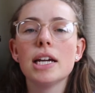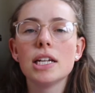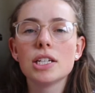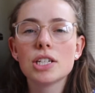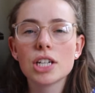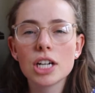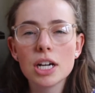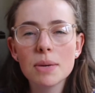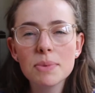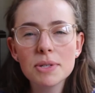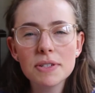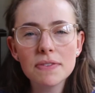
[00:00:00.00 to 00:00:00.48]
In
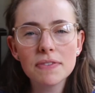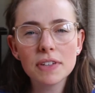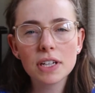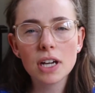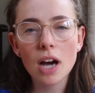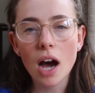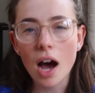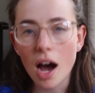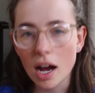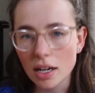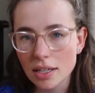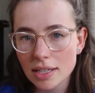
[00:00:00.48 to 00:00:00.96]
terms of the
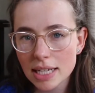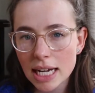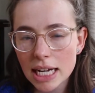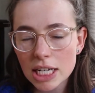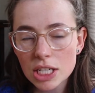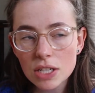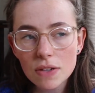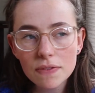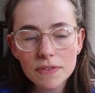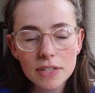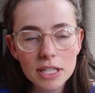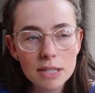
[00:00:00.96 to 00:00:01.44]

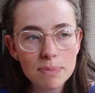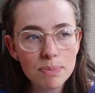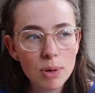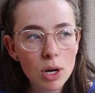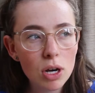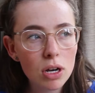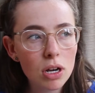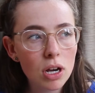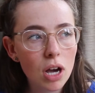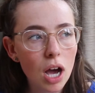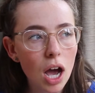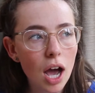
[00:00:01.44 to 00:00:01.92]
content of this
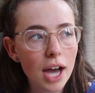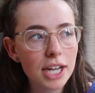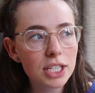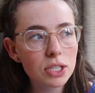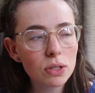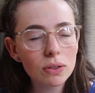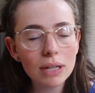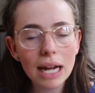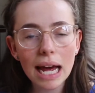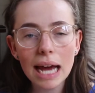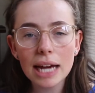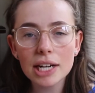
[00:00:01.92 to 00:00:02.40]
book, I
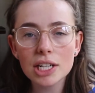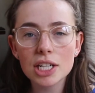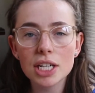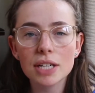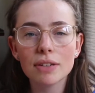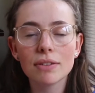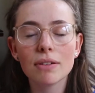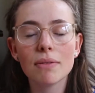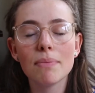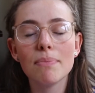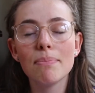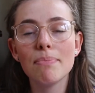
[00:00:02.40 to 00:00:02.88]
don't
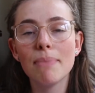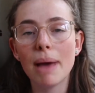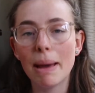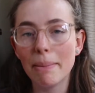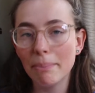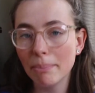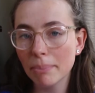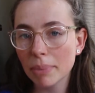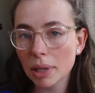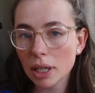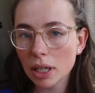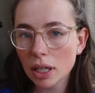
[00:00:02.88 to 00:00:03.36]
actually
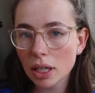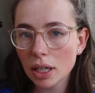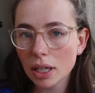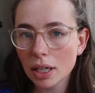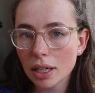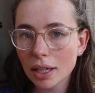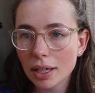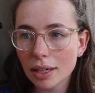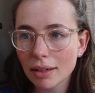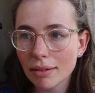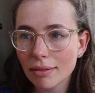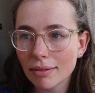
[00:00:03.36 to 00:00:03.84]

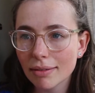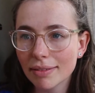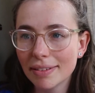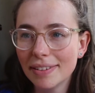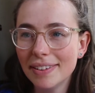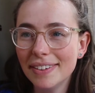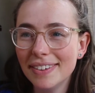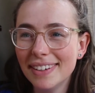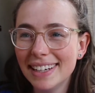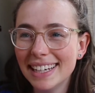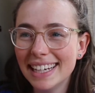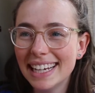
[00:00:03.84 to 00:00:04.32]
remember
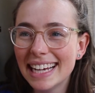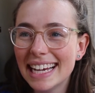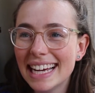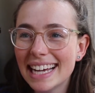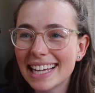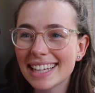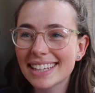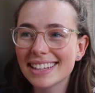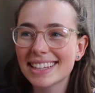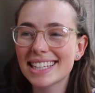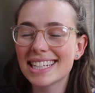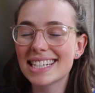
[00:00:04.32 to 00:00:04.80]

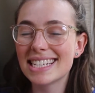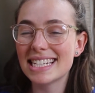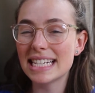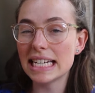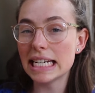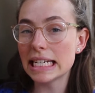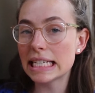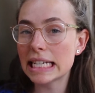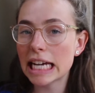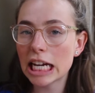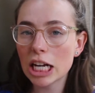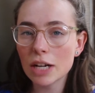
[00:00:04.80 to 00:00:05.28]
the
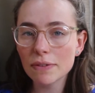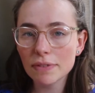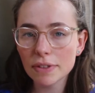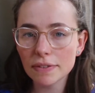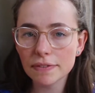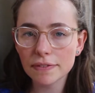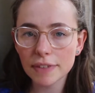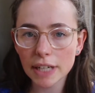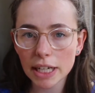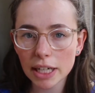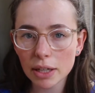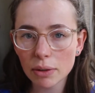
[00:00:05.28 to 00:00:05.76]
detail of
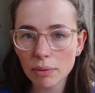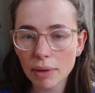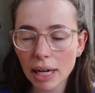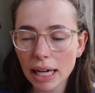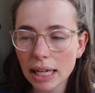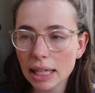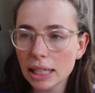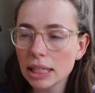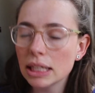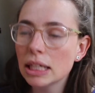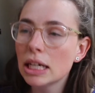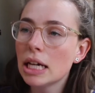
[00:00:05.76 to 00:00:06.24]
it very
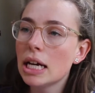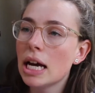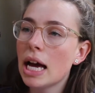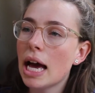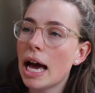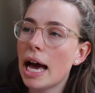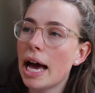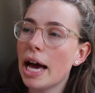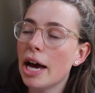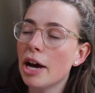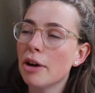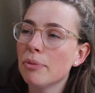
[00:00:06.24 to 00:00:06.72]
well.
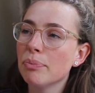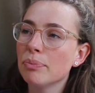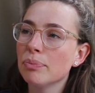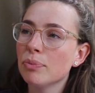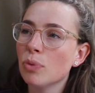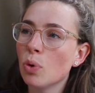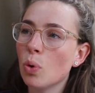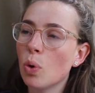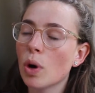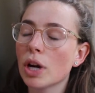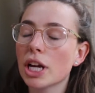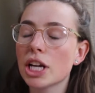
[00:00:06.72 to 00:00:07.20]

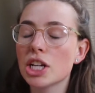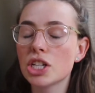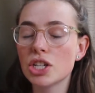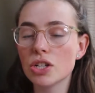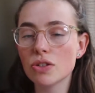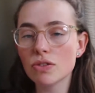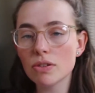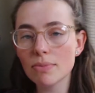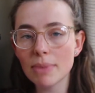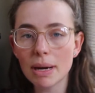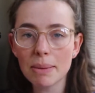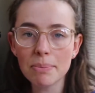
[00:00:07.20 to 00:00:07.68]
What I
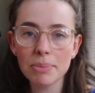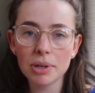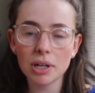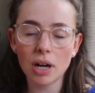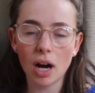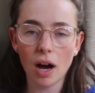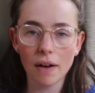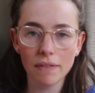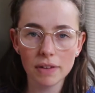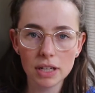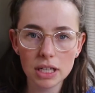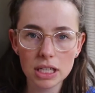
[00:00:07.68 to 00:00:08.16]
do remember
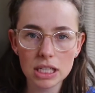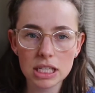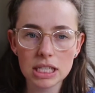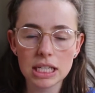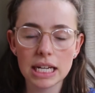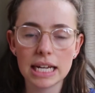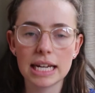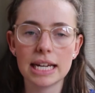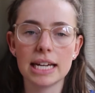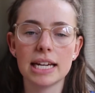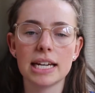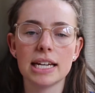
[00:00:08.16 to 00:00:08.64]
of
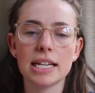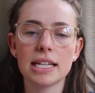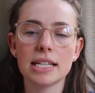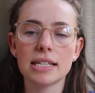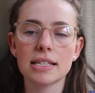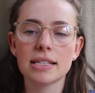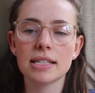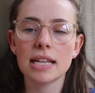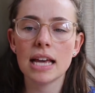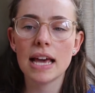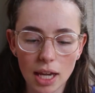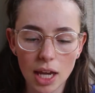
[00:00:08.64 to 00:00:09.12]
it
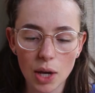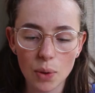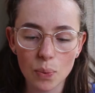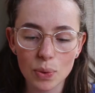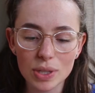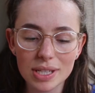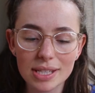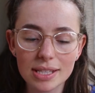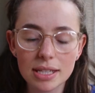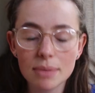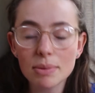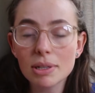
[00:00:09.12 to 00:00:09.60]
is it
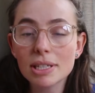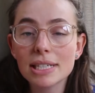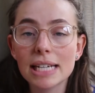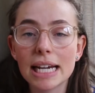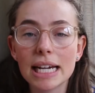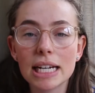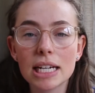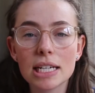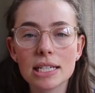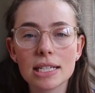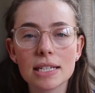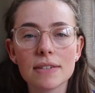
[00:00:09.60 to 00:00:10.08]
was
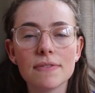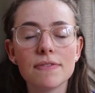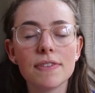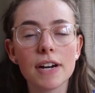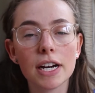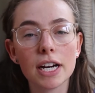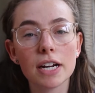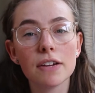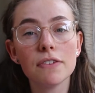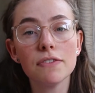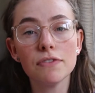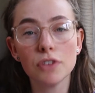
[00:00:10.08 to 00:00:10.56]
simultaneously
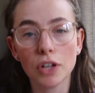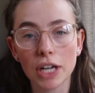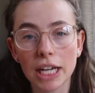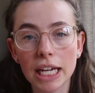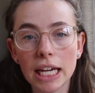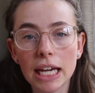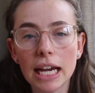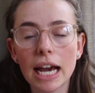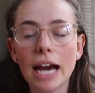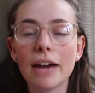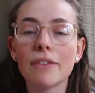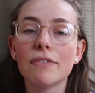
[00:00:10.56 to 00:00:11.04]
very
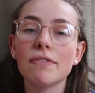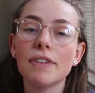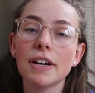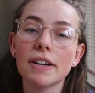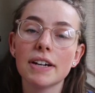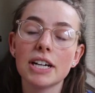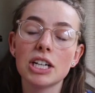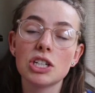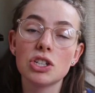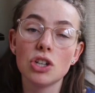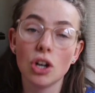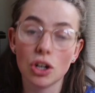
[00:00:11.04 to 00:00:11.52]
funny and
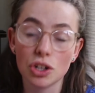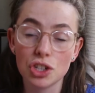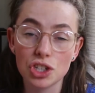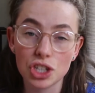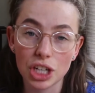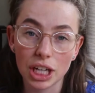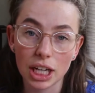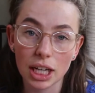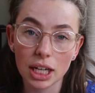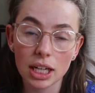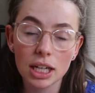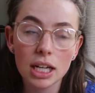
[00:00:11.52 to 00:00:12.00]
very
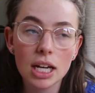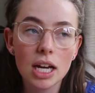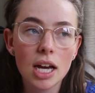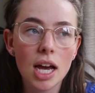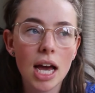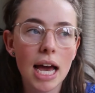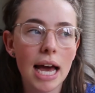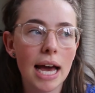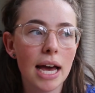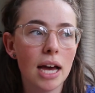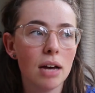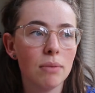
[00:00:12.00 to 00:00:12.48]
touching
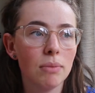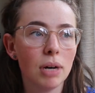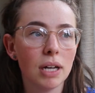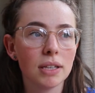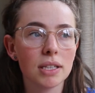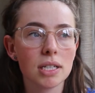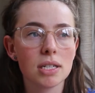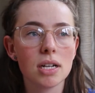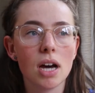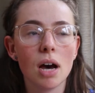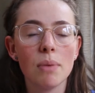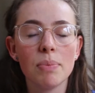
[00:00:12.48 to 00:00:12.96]

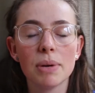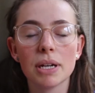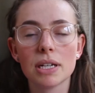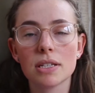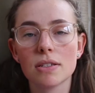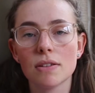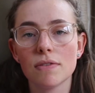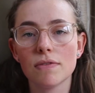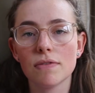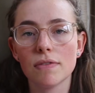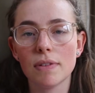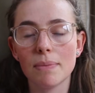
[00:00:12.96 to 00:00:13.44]
on the
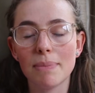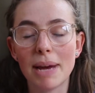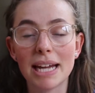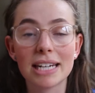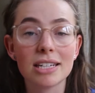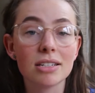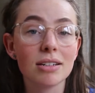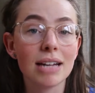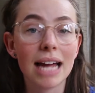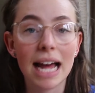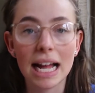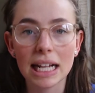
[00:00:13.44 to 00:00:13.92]
topics of
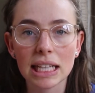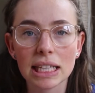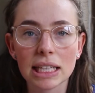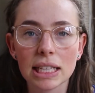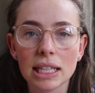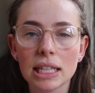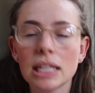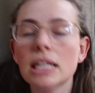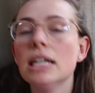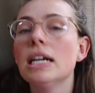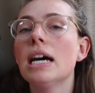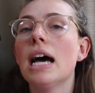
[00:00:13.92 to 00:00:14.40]
mental
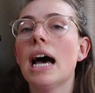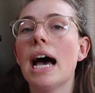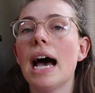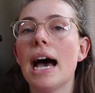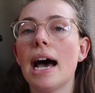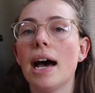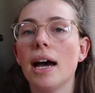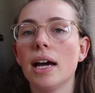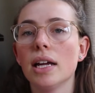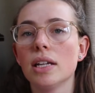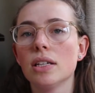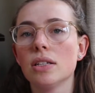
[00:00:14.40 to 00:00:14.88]
health
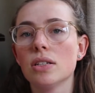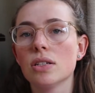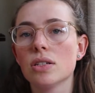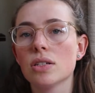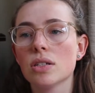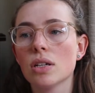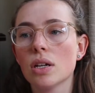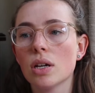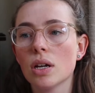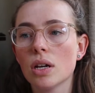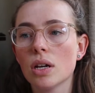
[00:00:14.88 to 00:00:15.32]
and